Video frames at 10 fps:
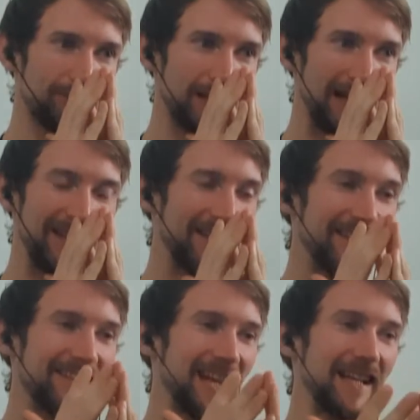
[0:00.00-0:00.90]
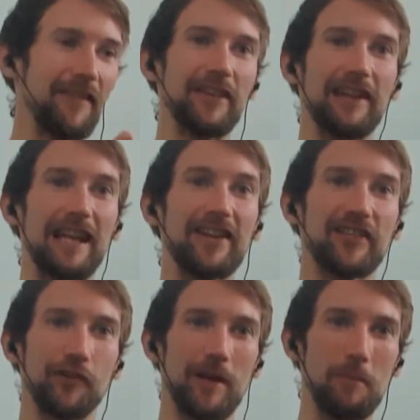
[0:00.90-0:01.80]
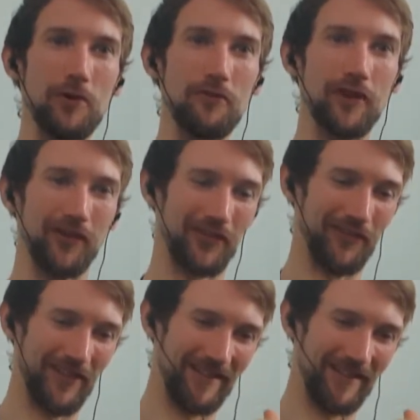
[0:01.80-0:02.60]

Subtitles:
it's like having an elixir in a movie or something.